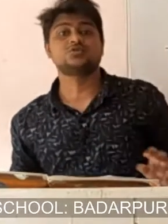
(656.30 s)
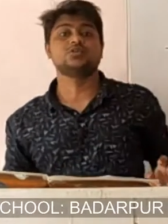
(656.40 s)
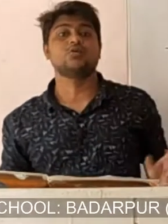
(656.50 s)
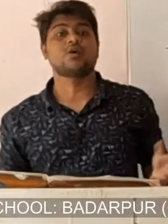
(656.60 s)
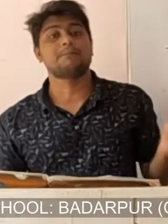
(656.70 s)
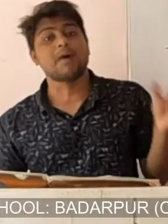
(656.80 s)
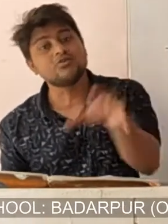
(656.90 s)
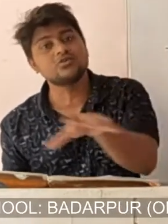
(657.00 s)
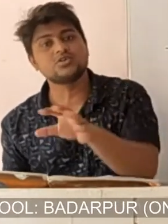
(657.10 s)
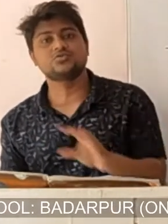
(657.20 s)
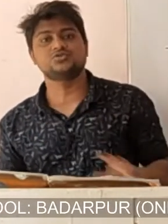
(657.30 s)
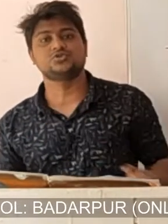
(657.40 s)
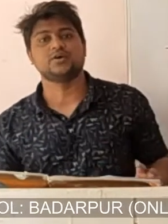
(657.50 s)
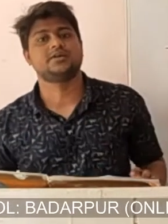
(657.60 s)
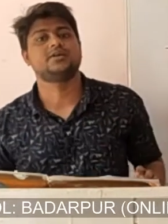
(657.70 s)
to, they were bound to
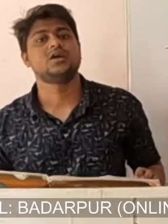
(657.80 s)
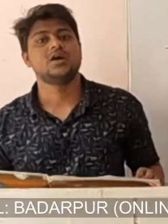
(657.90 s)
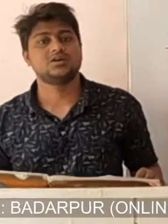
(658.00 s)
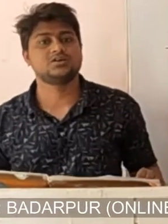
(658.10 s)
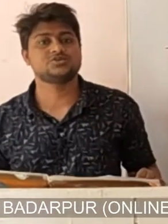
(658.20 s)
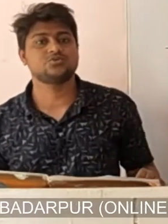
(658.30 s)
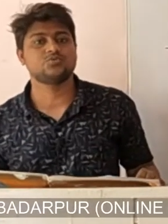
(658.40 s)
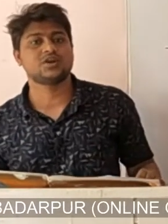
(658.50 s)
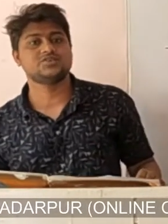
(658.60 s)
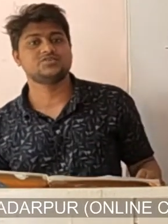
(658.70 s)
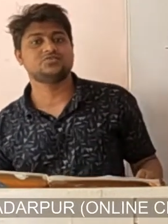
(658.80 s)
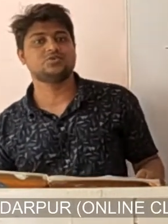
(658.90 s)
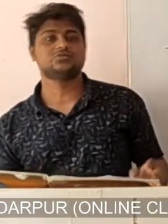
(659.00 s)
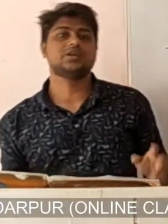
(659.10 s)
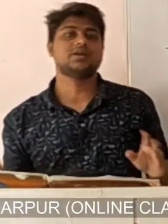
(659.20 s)
join. Understood what I said?
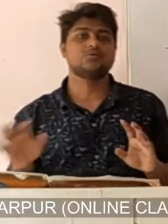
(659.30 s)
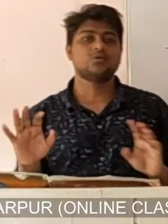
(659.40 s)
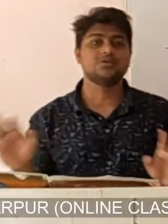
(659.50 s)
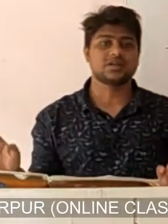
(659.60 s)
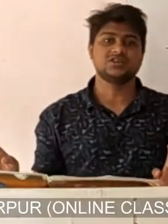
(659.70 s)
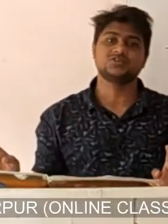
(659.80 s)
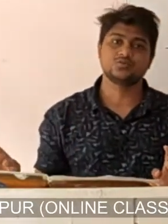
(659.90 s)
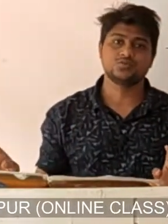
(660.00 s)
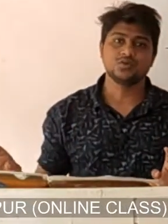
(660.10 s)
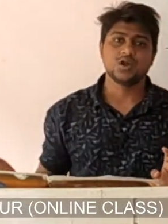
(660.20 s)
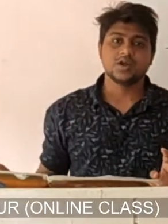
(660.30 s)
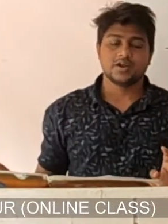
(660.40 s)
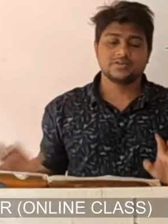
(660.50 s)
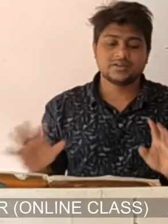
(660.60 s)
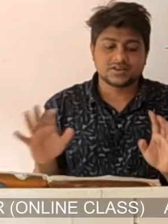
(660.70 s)
Though they have no interest
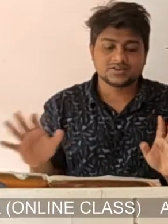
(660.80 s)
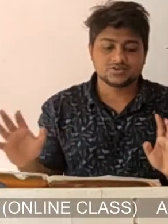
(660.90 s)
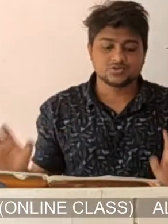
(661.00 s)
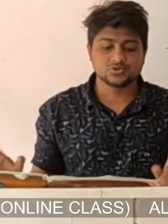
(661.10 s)
to